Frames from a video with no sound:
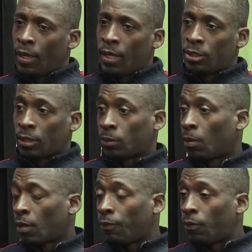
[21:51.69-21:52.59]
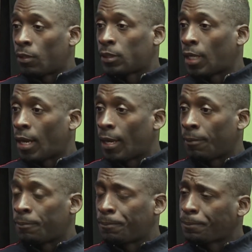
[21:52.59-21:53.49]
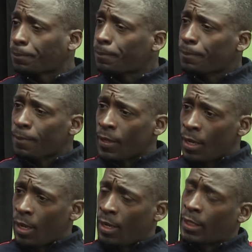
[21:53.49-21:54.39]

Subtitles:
And so I was working full time, and